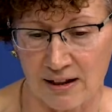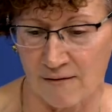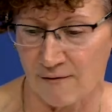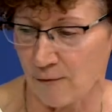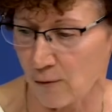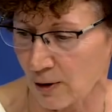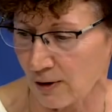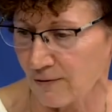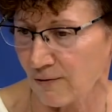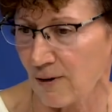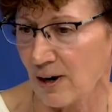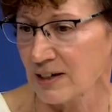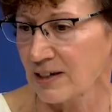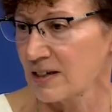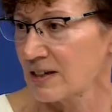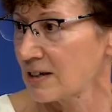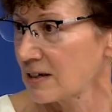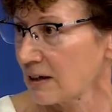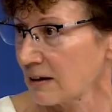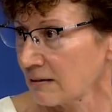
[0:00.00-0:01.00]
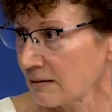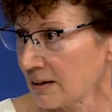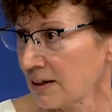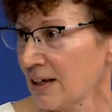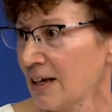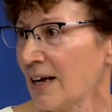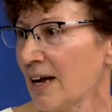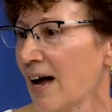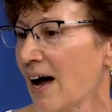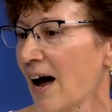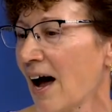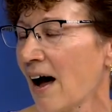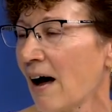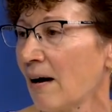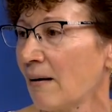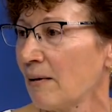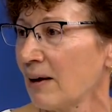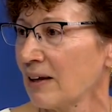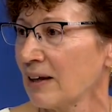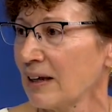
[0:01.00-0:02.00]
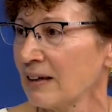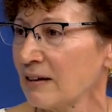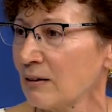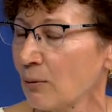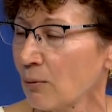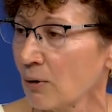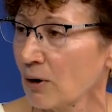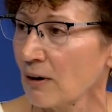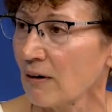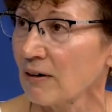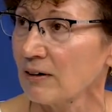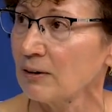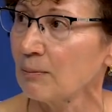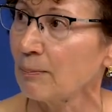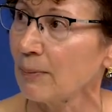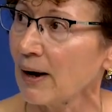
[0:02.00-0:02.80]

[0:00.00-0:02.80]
the forefront still uh, in the world.